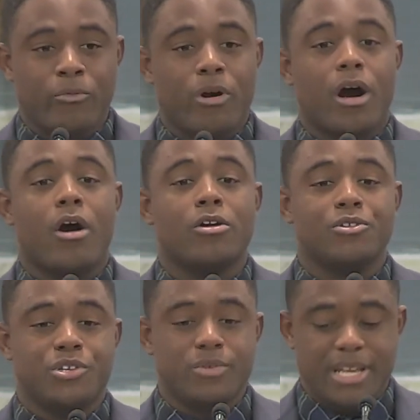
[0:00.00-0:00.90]
our
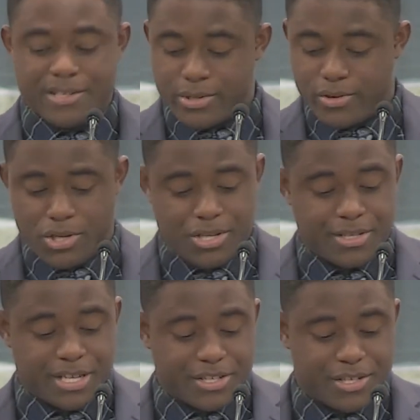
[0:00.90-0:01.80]
duty as
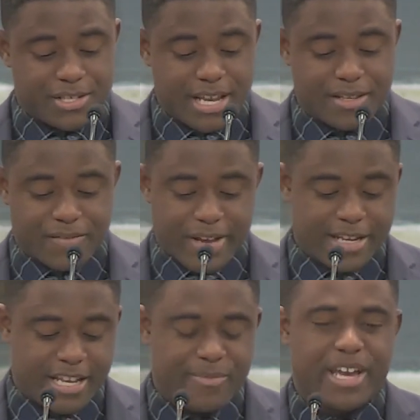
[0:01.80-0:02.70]
Christians is to
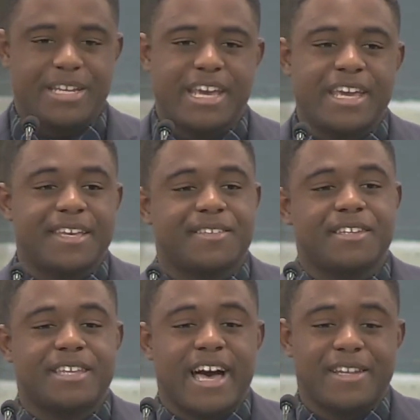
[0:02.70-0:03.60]
sanctify day by day, is
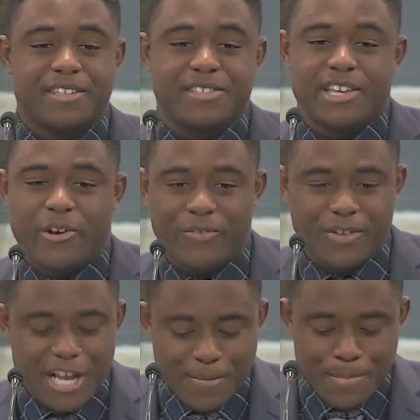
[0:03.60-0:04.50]
to die to self.
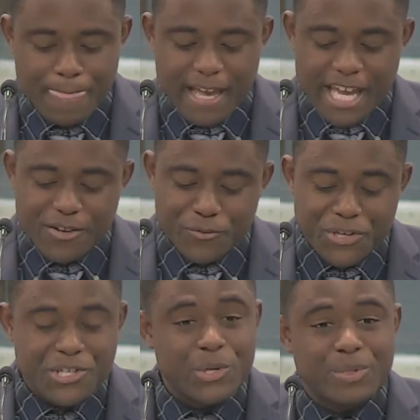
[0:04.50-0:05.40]
And if
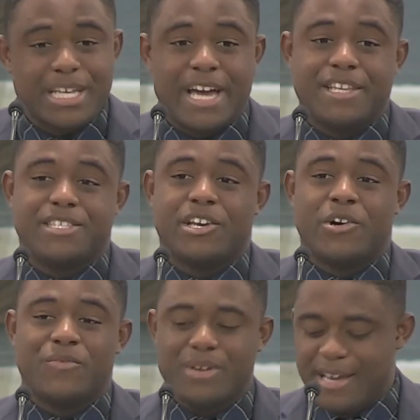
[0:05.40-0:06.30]
we don't die to
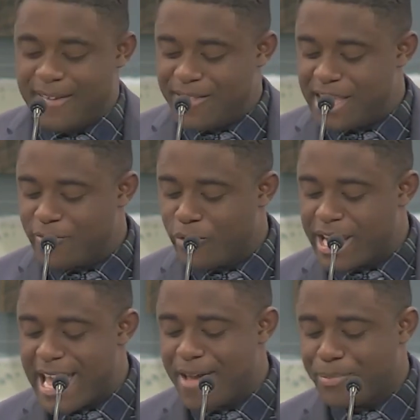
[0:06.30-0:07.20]
self, then
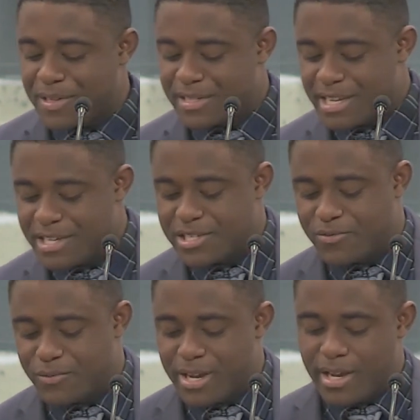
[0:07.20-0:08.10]
what happens is
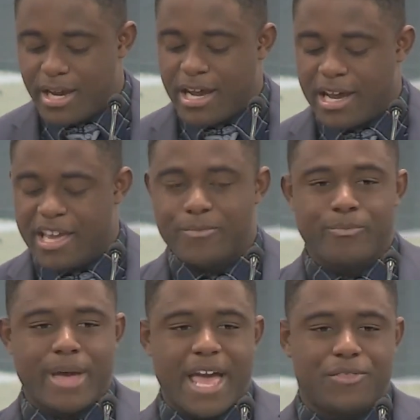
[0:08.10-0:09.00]

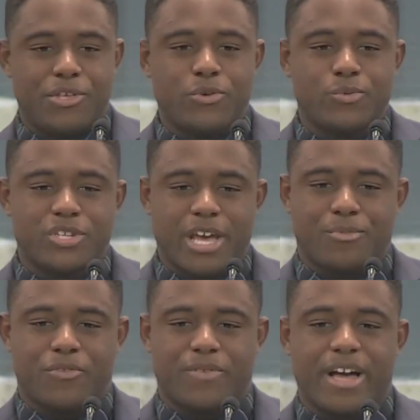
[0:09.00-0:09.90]
in Matthew
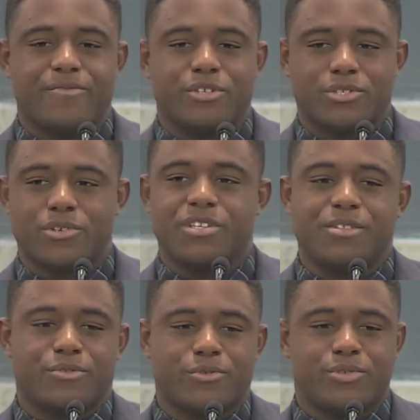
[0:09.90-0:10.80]
chapter 5, verse
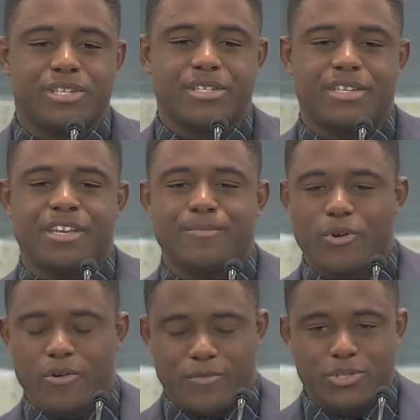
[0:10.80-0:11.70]
13 through 16,
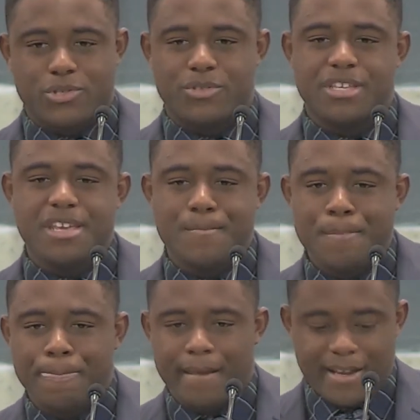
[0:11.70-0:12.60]
or verse
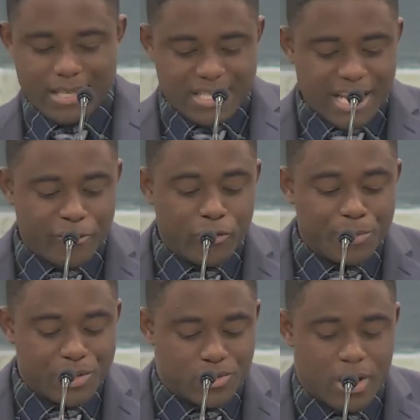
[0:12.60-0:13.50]
13, saying we'll
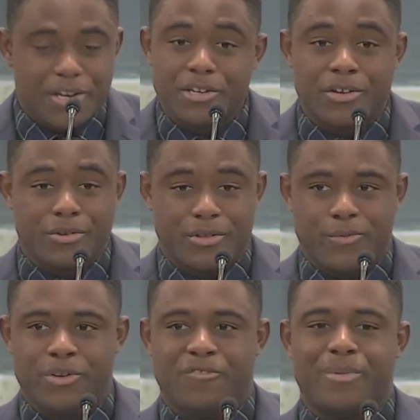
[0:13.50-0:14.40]
be trodden under the
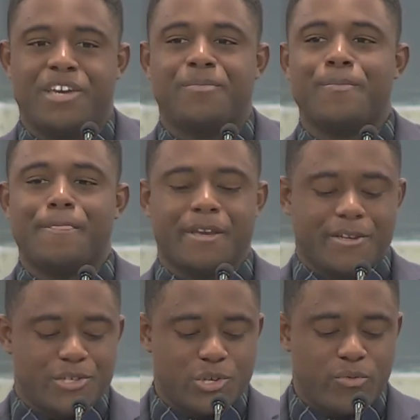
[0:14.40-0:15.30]
foot of men.
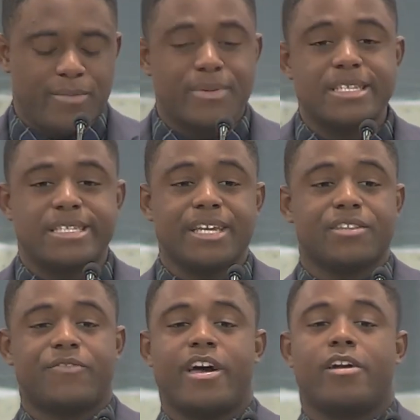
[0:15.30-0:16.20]
So we must
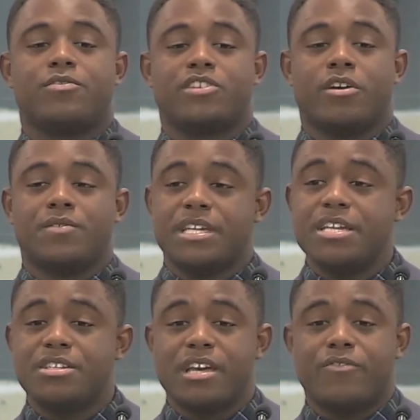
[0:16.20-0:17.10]
sanctify ourselves
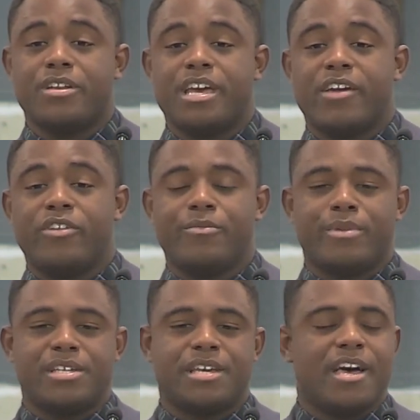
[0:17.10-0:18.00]
each and every day. We
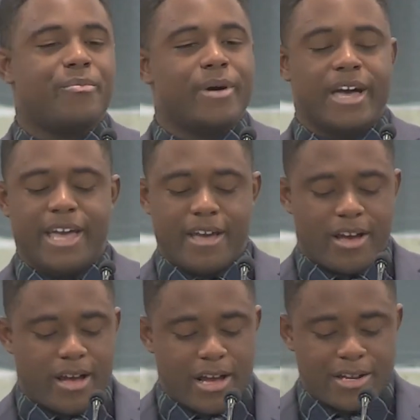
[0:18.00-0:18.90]
must
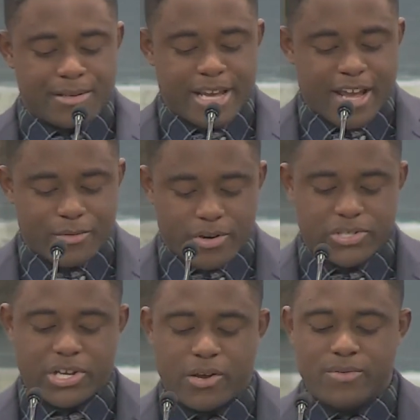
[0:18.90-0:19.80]
die to
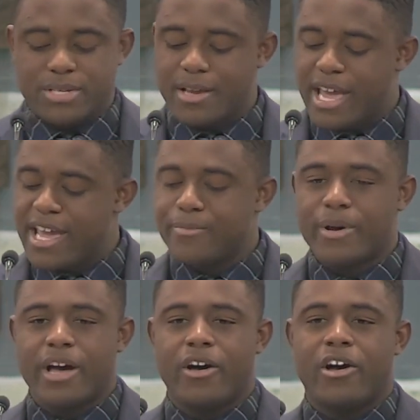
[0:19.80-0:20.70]
ourselves. And
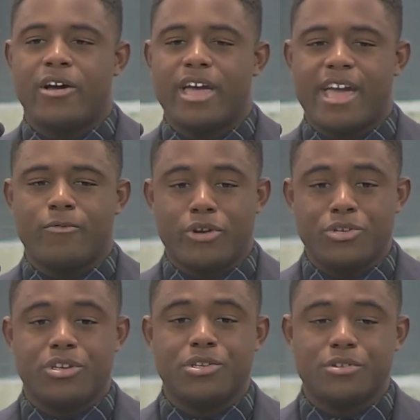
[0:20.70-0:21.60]
what
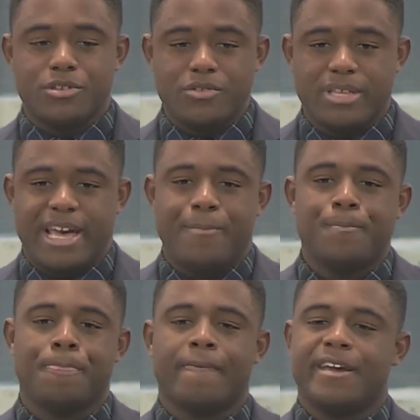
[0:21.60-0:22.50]
you can do to do
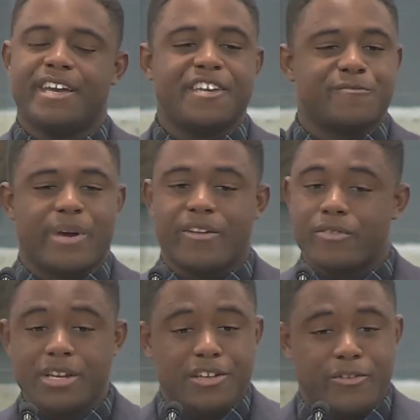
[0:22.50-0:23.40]
that is by
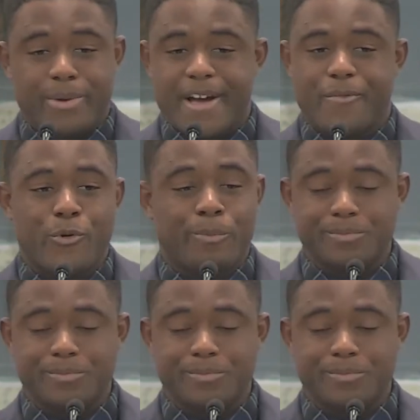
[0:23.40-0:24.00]
reading your Bible,